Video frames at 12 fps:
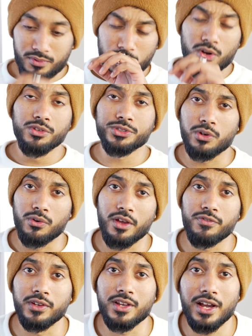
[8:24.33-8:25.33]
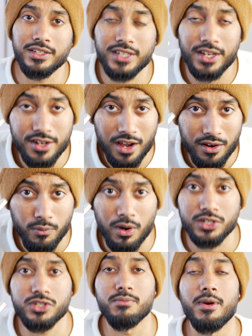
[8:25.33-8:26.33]
Also, if you guys had not
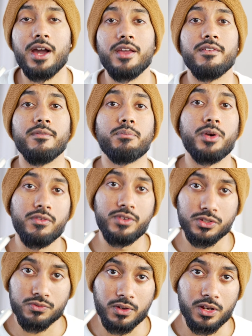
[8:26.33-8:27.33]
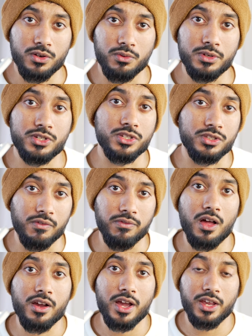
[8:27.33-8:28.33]
watched my previous video, which is the
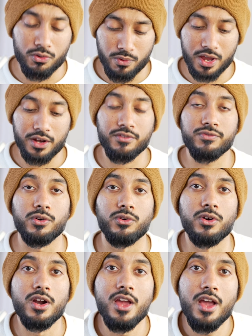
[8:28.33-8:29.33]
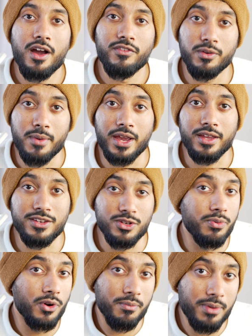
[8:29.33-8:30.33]
vlog I created for my
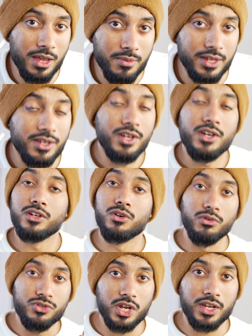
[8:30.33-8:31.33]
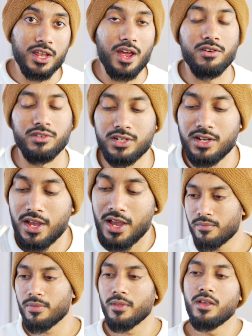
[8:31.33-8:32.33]
newborn baby, go check it out.
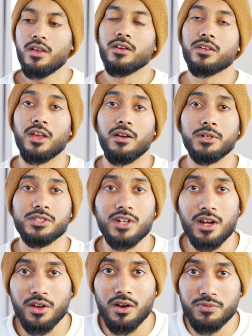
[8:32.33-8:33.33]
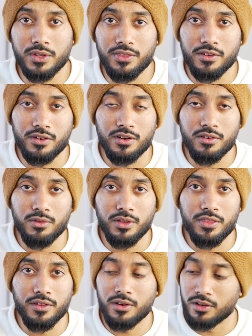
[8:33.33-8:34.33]
Okay, I'm gonna start off with
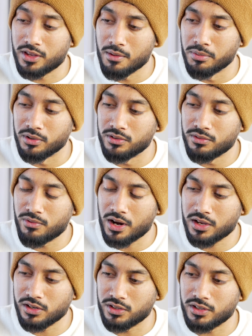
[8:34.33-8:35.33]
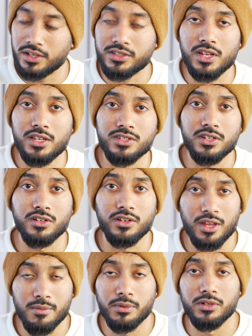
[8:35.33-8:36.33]
the gimbal right here. It's a
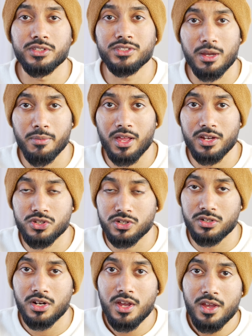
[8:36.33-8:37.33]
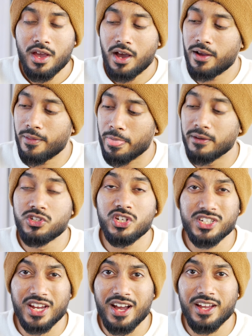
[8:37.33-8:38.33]
gimbal stabilizer,
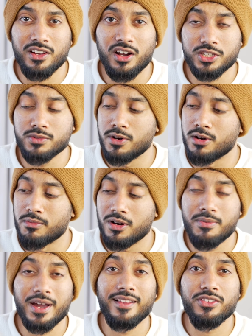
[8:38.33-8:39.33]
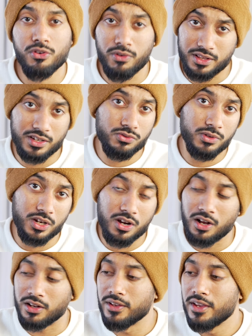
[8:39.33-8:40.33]
DJI Osmo Mobile 3. That's what it
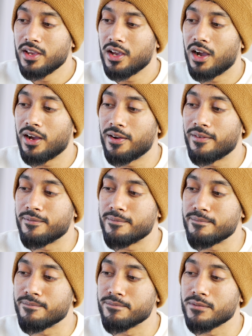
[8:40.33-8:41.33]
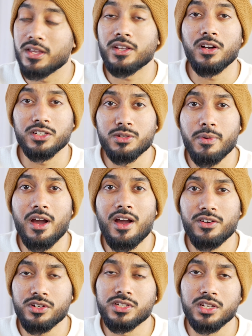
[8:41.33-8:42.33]
costs. Costs about
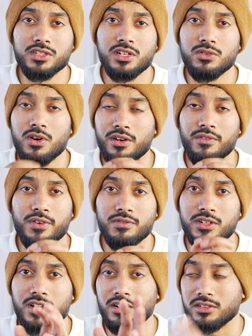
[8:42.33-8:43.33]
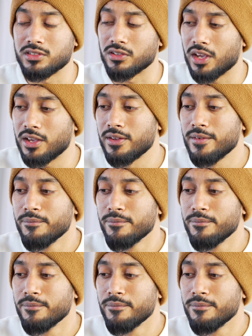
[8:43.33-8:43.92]
$160 to $150. Okay,